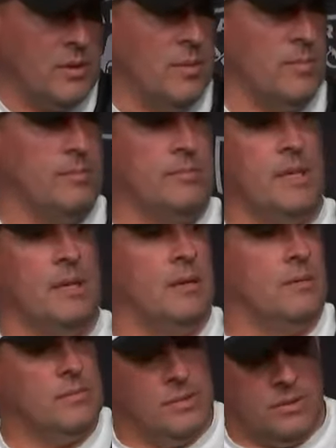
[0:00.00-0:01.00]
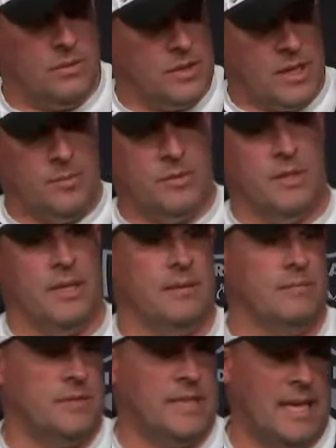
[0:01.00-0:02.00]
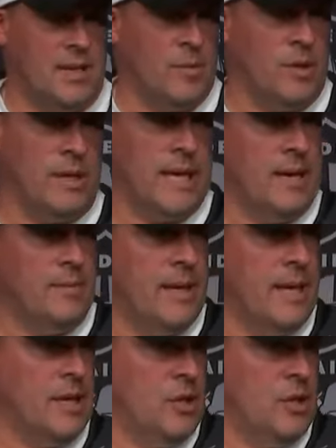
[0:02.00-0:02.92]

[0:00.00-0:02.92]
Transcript: come to the stadium on game day,